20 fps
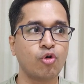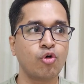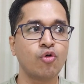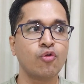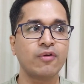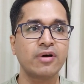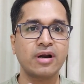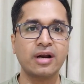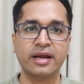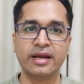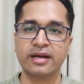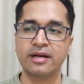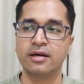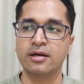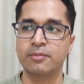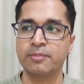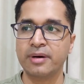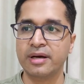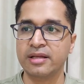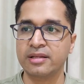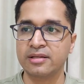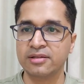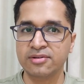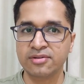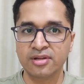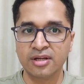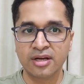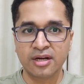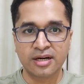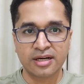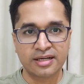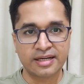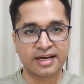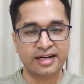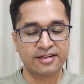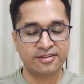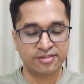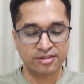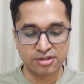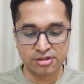overrided by this
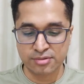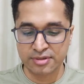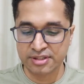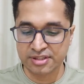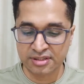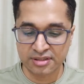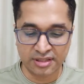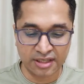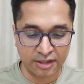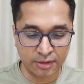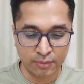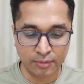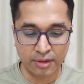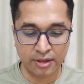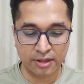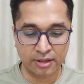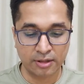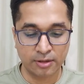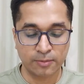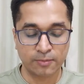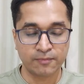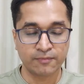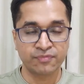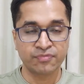debt situation that you are in.